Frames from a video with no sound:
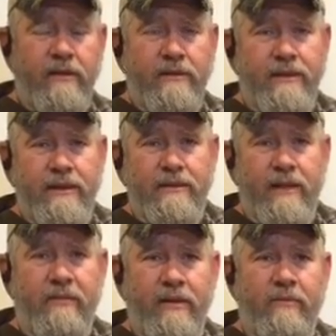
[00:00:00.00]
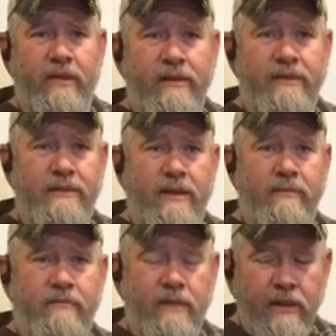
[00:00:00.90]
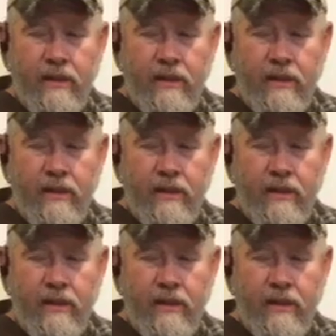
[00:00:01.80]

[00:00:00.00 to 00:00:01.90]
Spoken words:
there, says that I better bring this up.